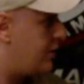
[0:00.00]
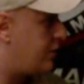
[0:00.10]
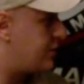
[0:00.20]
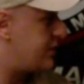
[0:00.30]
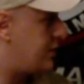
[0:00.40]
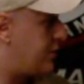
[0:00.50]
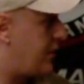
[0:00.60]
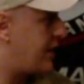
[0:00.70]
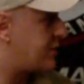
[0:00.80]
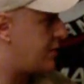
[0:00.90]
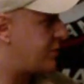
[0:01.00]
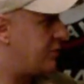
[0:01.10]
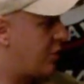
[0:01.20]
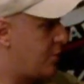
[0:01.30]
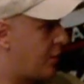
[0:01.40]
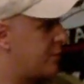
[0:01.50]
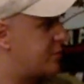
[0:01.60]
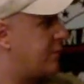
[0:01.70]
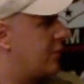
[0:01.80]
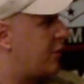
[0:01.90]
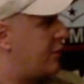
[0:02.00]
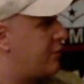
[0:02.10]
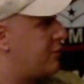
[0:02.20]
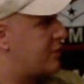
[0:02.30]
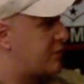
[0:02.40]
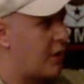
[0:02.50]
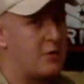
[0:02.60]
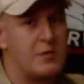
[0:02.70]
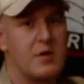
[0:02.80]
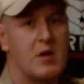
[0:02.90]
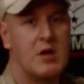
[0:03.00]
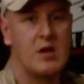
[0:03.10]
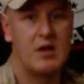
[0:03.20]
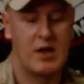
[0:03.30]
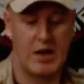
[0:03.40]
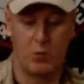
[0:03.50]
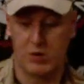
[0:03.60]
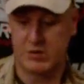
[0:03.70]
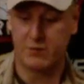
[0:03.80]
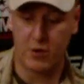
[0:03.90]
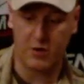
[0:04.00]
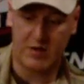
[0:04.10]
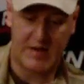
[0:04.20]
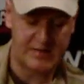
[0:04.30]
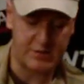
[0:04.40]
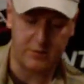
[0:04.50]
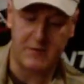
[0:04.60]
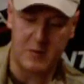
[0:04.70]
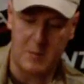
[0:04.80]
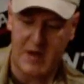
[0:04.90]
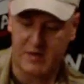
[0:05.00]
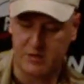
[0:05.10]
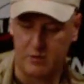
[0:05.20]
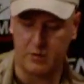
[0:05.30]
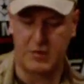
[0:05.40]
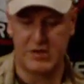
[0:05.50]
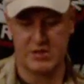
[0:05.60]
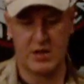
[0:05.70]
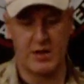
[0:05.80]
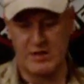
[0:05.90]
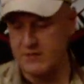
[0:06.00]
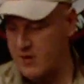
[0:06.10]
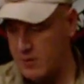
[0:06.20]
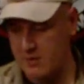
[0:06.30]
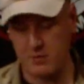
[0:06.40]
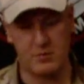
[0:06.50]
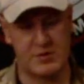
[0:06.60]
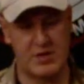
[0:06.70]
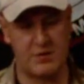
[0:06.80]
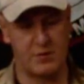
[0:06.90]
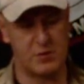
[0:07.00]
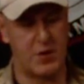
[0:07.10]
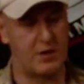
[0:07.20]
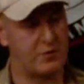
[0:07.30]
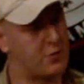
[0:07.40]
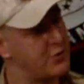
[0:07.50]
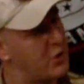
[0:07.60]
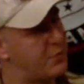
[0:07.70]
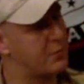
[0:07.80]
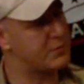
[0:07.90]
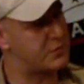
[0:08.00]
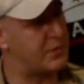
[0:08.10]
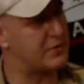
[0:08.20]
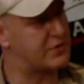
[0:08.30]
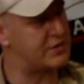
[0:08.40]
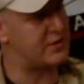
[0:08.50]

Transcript: you can see through there. So absolutely no problems with looking through the scope whilst you've got glasses or even a mask on, and because of the height of it away from the receiver as well, you've got no problems with being able to